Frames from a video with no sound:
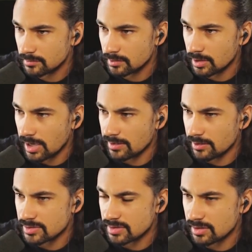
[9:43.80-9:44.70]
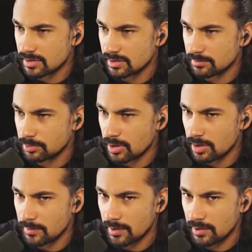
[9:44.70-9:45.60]
Okay, there's the
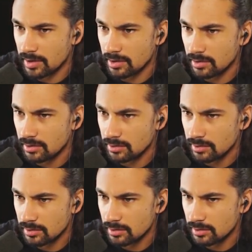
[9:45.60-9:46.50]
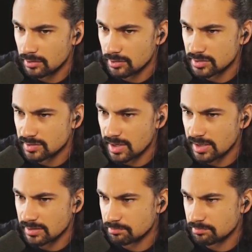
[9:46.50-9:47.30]
primary. Looks like